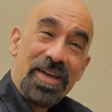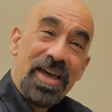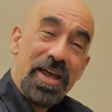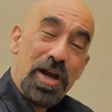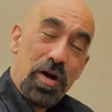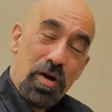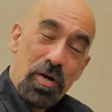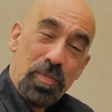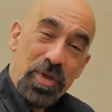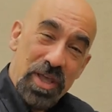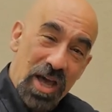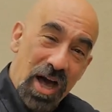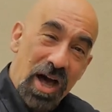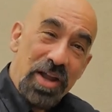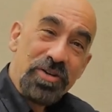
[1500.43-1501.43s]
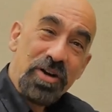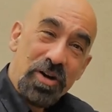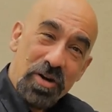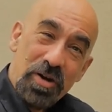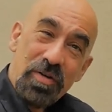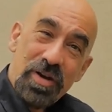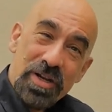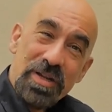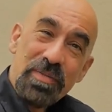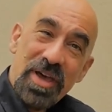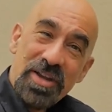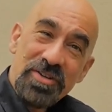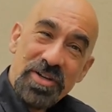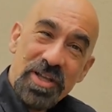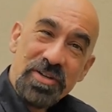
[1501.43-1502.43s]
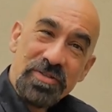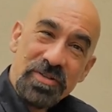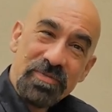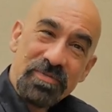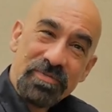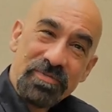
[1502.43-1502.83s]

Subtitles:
and are beyond our current imagination.